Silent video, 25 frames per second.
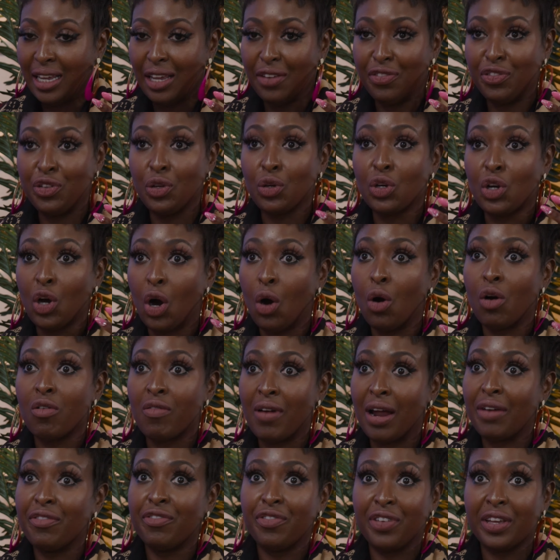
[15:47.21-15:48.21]
If you go
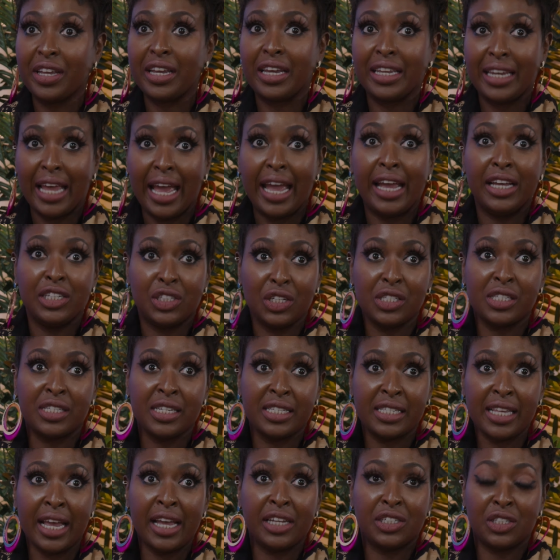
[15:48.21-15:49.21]
around thinking age is
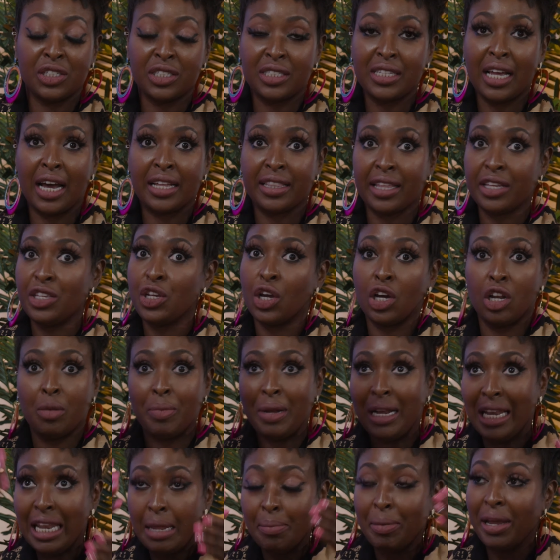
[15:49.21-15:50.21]
this, age is that, then you're going
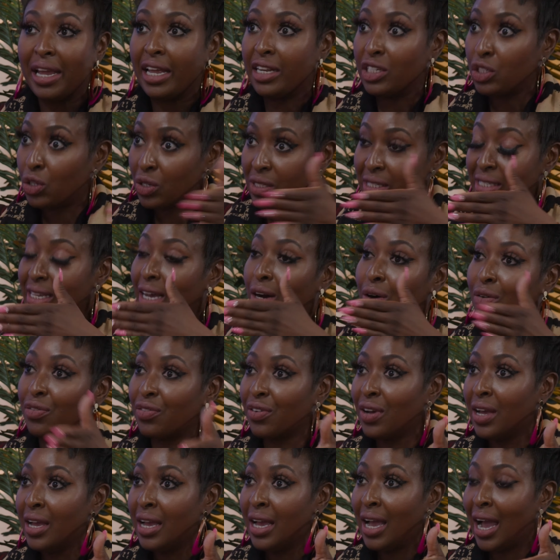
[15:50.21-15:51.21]
to be limiting
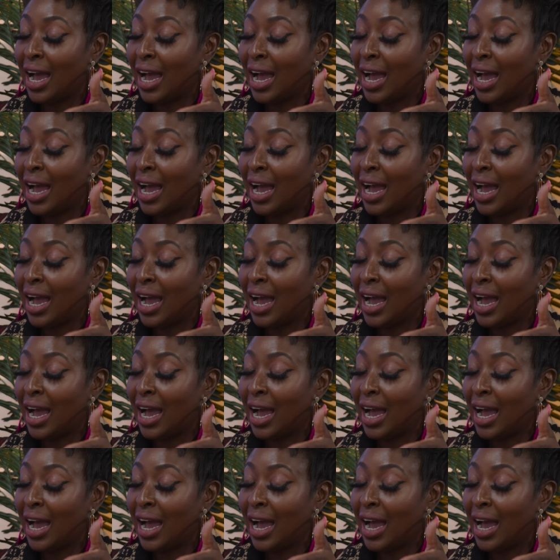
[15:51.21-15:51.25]
yourself